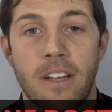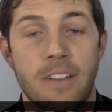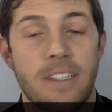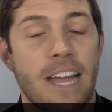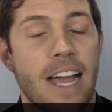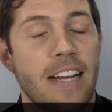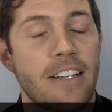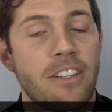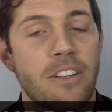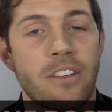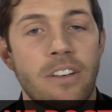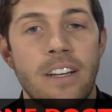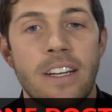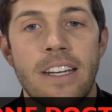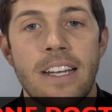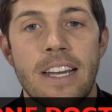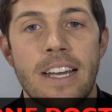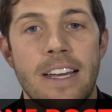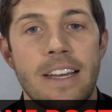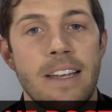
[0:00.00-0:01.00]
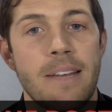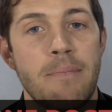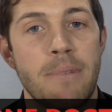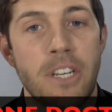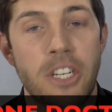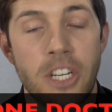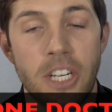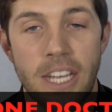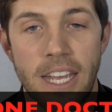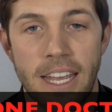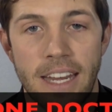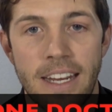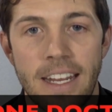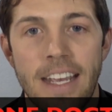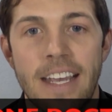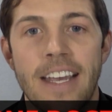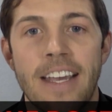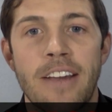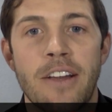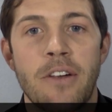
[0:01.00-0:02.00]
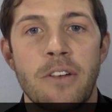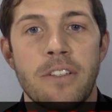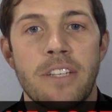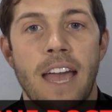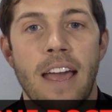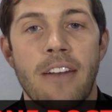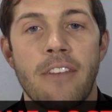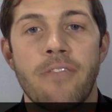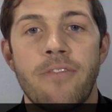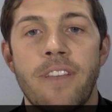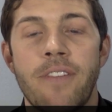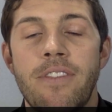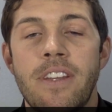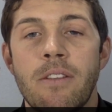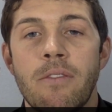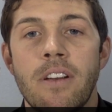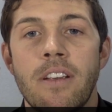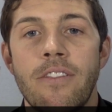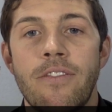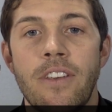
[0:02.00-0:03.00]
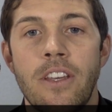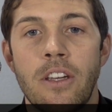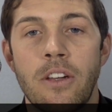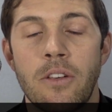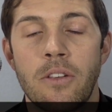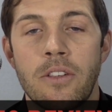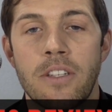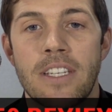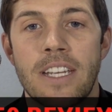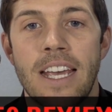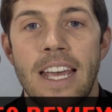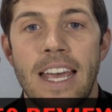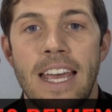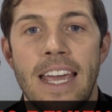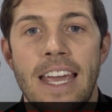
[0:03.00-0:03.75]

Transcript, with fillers: a doctor in uh, in Michigan who's gotten 50 reviews